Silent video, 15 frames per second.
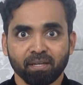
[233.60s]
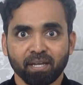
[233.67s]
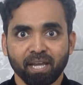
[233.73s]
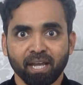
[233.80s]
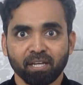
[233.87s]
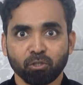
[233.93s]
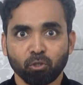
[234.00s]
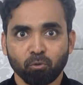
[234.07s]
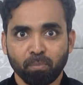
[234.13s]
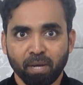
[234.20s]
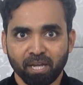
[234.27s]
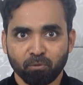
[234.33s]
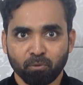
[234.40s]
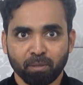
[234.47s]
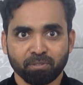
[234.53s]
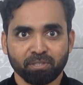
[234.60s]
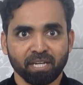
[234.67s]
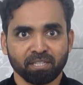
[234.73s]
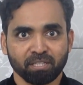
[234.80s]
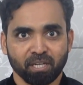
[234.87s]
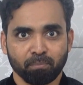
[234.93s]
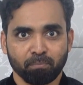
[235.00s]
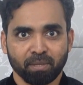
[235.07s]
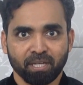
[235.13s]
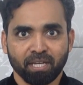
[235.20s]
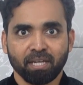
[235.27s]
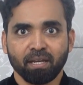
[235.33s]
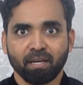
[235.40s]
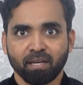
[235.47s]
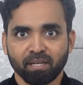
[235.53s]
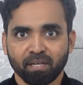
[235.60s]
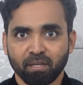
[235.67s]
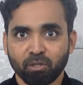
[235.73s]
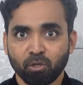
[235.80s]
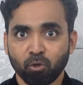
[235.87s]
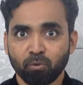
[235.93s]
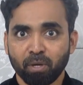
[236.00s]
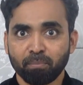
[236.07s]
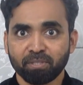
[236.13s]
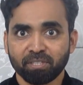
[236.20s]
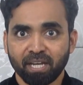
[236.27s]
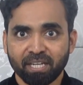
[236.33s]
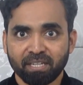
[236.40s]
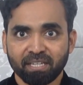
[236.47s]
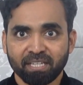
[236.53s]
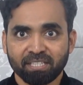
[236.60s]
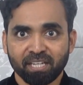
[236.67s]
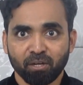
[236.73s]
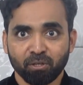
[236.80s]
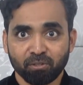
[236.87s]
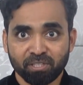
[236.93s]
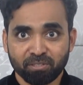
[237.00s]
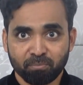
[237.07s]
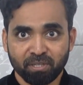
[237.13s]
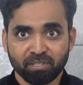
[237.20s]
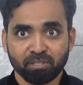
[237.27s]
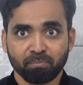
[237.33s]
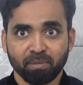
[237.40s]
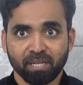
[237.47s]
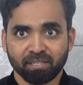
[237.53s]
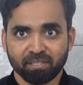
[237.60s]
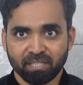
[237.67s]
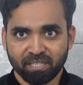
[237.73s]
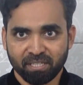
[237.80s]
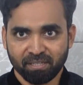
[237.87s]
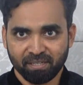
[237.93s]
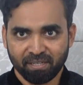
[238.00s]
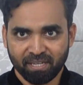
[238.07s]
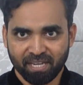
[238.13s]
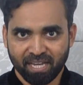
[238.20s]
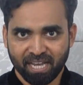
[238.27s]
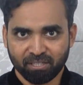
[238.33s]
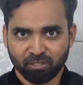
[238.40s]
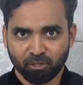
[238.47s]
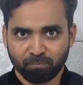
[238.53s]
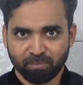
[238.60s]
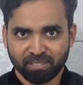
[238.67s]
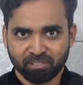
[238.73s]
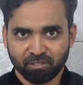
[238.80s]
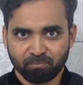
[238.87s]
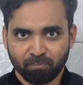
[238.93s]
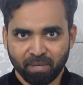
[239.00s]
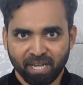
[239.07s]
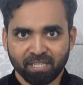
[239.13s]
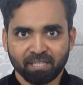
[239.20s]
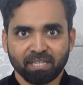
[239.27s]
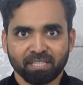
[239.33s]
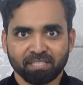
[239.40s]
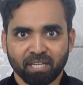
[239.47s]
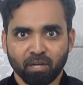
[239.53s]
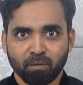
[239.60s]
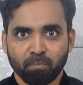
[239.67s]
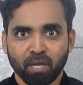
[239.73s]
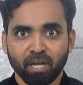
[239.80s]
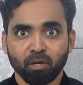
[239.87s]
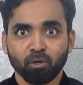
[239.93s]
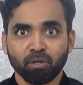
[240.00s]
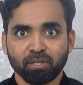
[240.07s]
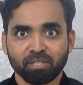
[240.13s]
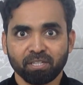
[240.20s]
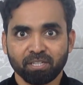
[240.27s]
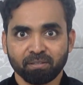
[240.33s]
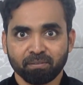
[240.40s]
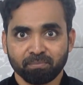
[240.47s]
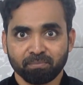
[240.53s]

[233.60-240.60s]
At Dubai Website Company, your website is our responsibility and your peace of mind is our priority.